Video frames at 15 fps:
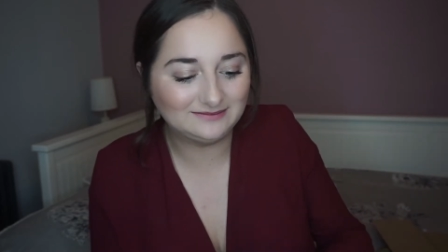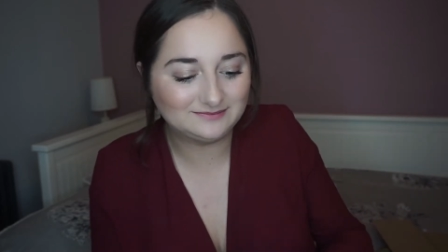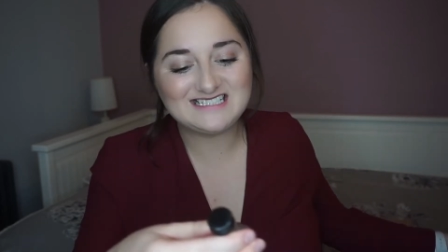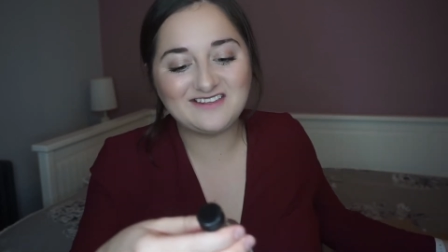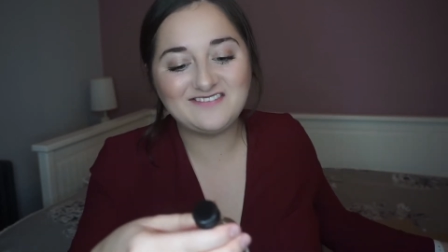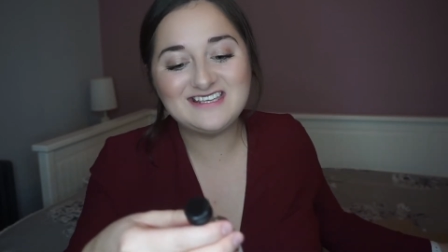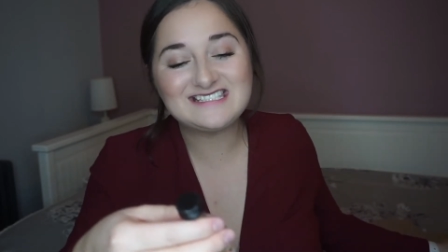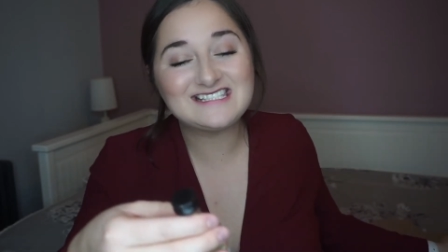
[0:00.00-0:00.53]

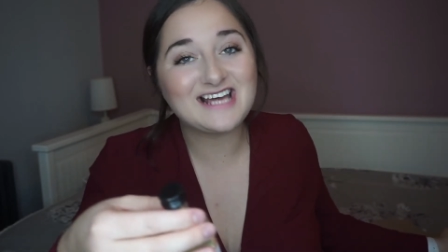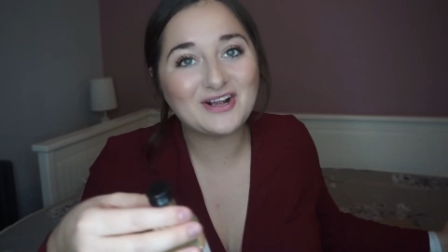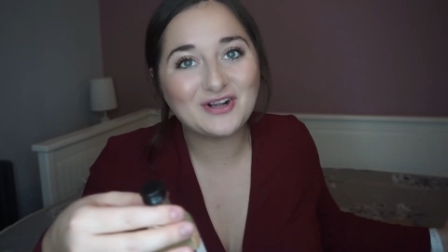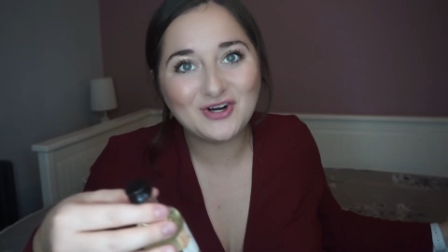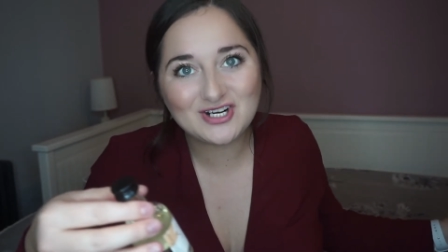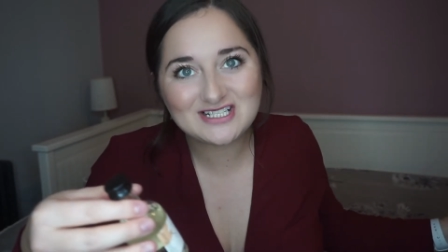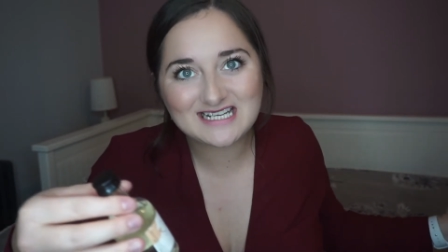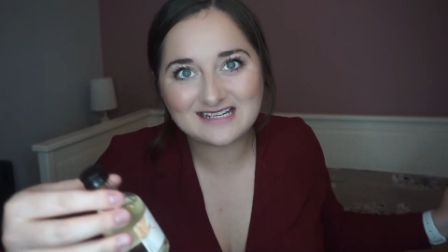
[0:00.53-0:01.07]
So this is our
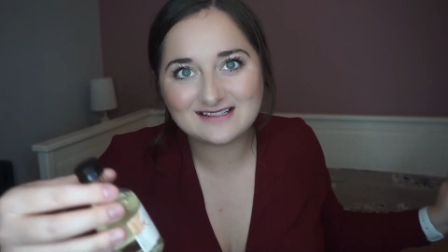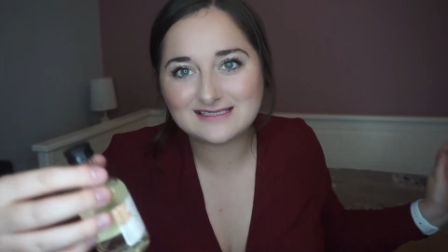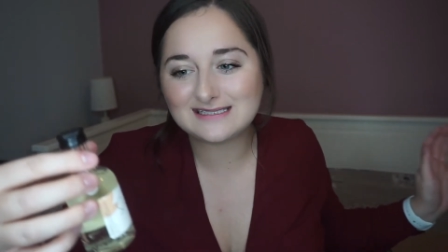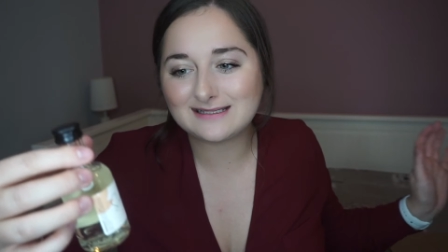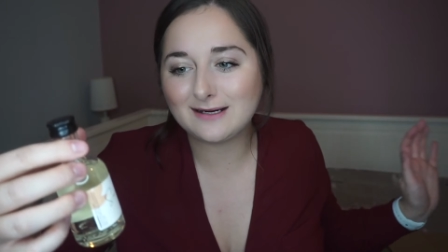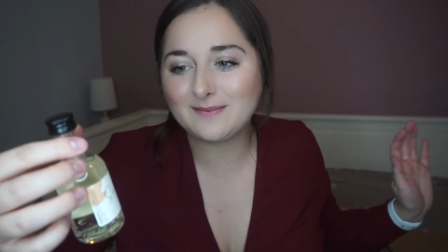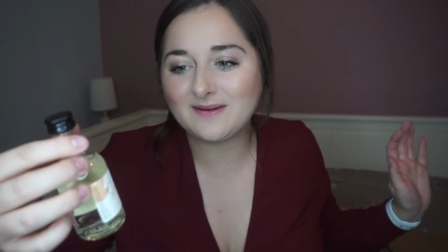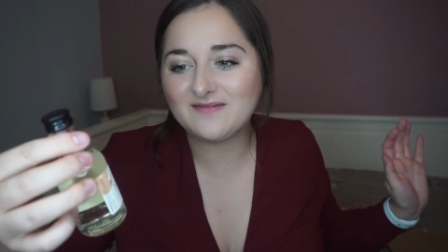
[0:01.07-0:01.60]
cocktail
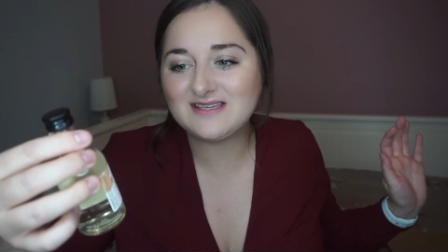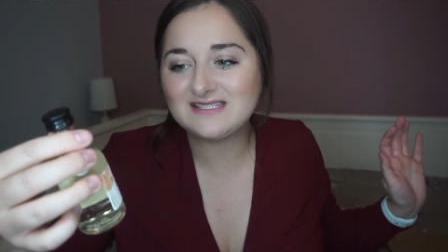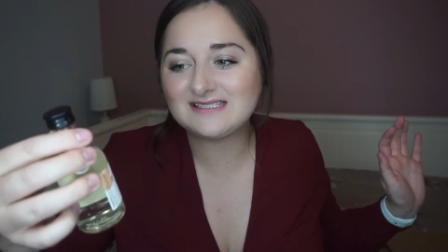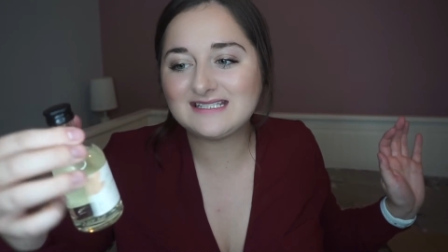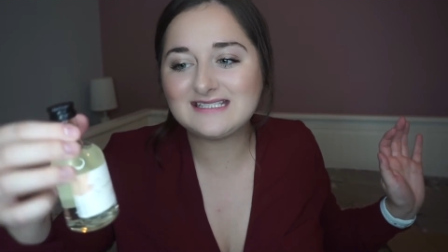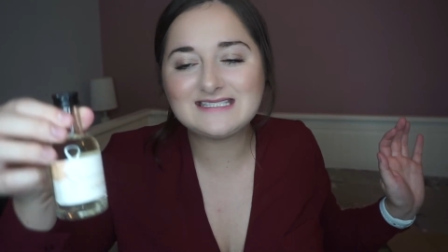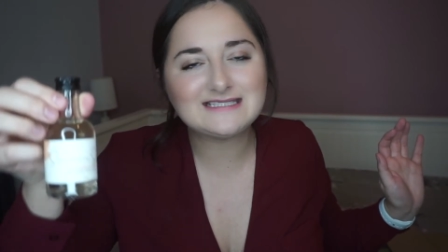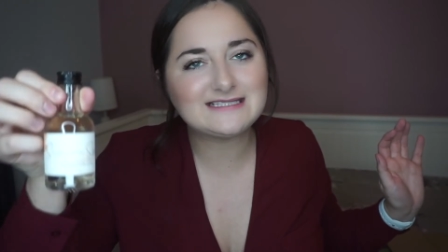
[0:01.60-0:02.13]
syrup and this
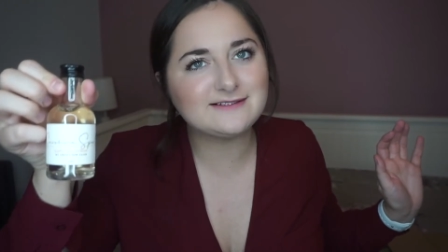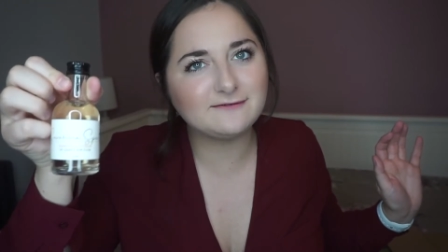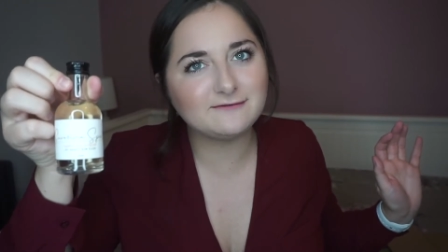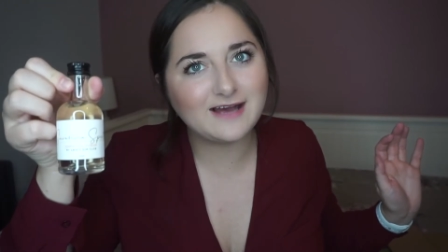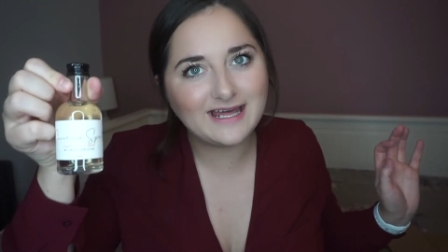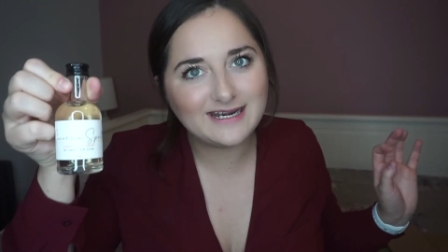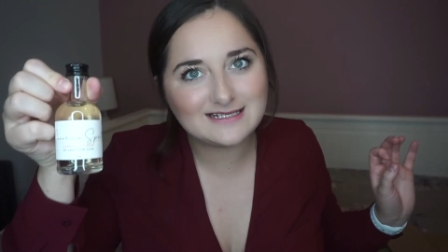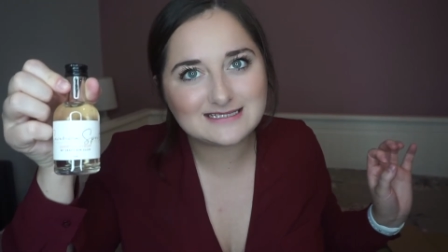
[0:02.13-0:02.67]
is
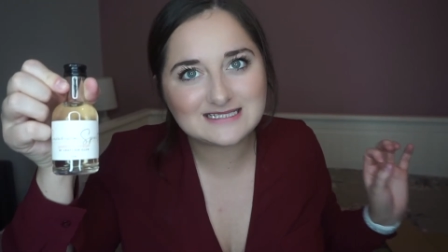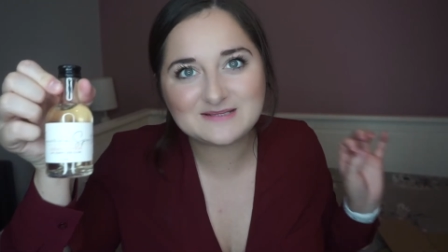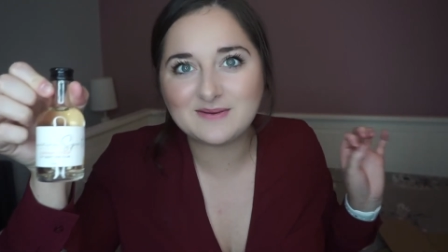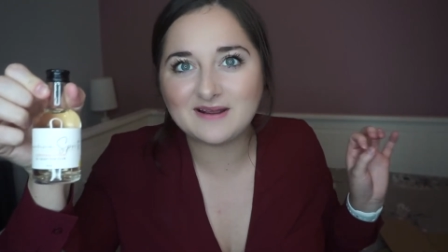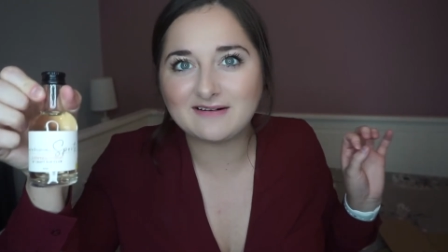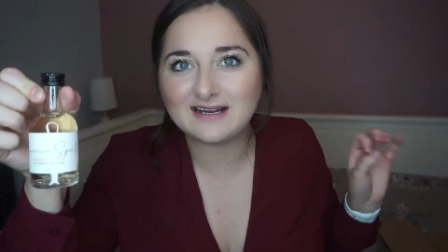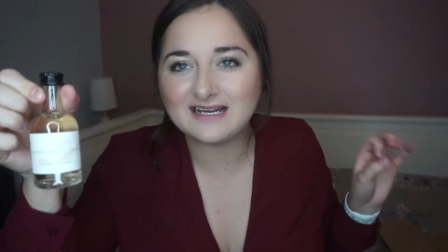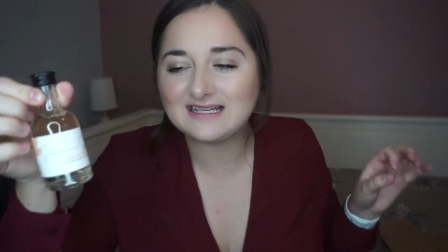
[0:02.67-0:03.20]
Savannah
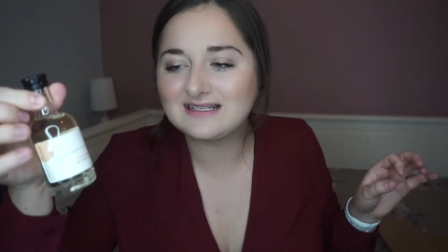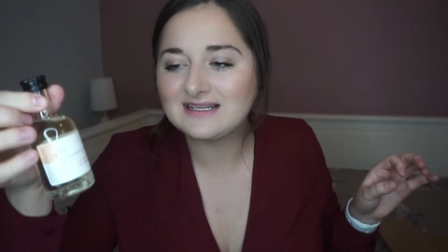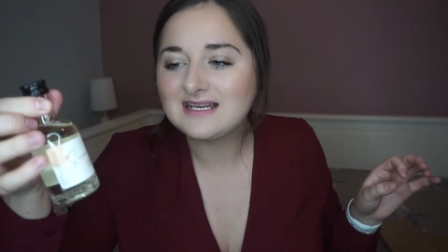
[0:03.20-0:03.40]
Spirit.